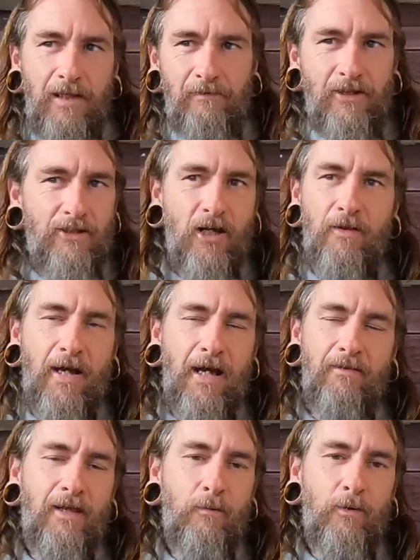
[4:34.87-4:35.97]
if they saw
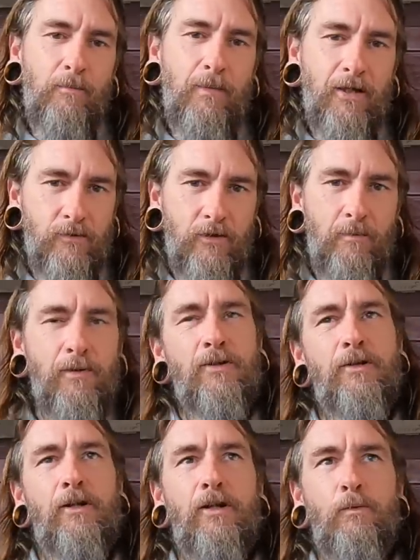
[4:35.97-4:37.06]
that, they wouldn't mess with it because
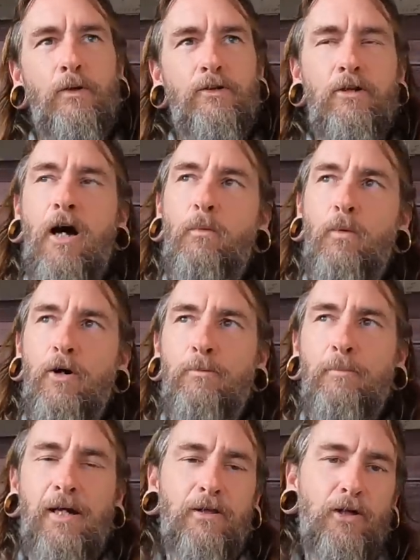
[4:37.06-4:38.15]
they're like, well, it's not worth
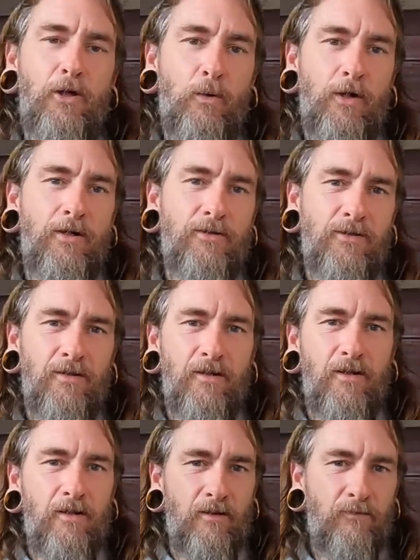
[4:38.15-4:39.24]
making the noise
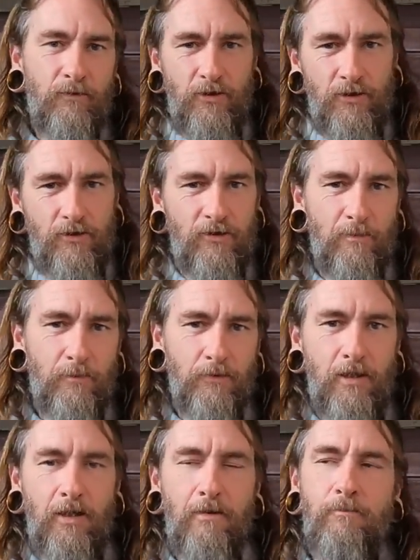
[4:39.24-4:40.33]
for just a simple
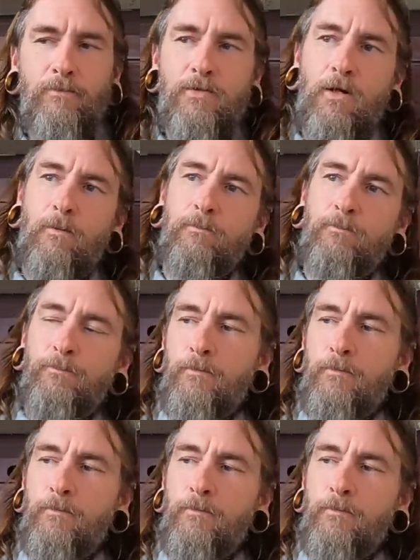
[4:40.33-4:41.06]
dinghy. So,